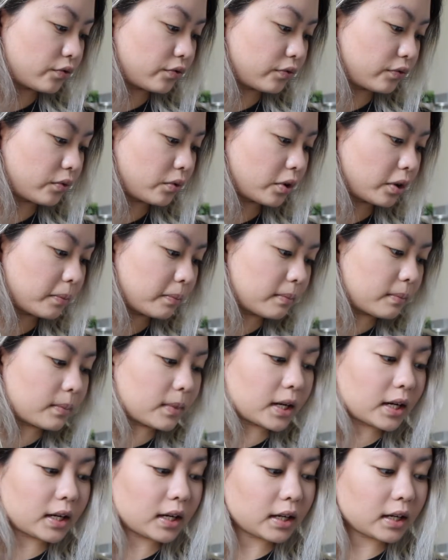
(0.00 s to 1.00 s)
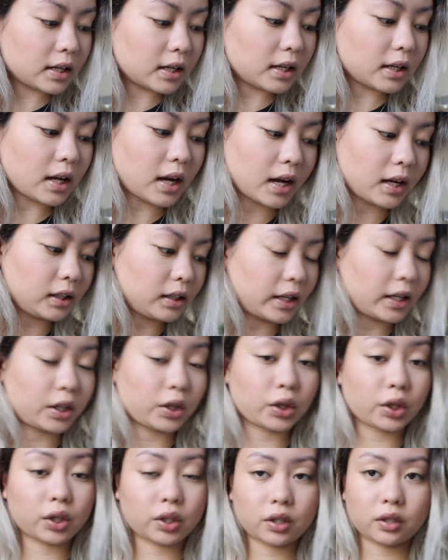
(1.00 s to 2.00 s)
for my
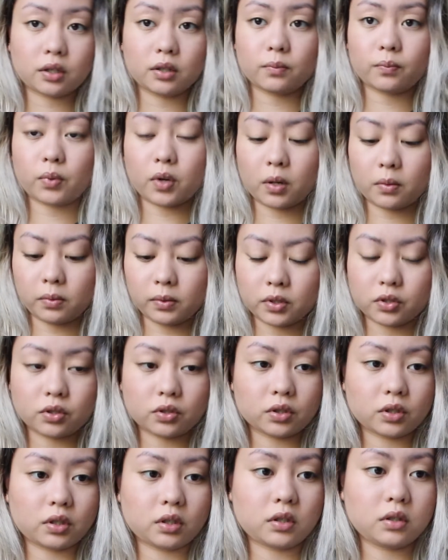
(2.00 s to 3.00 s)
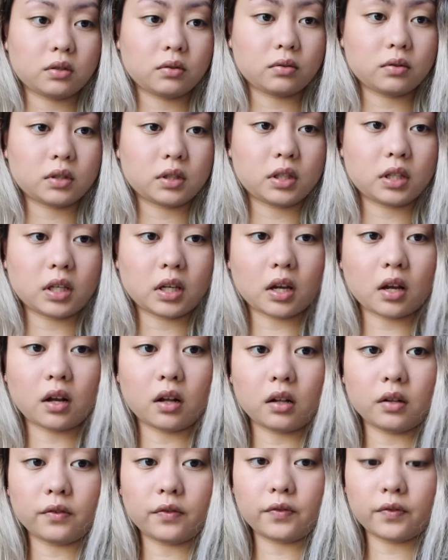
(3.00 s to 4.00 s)
highlighter, I'm probably just gonna use the
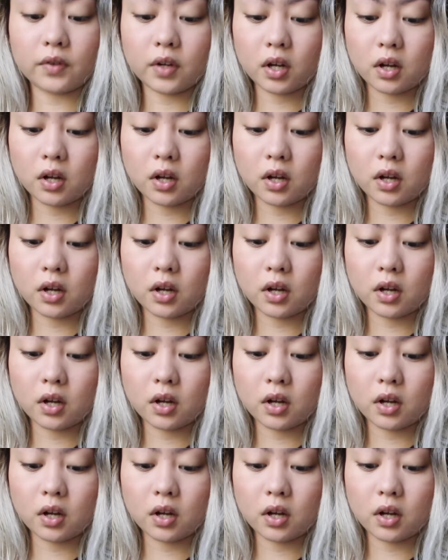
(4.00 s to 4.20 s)
e.l.f.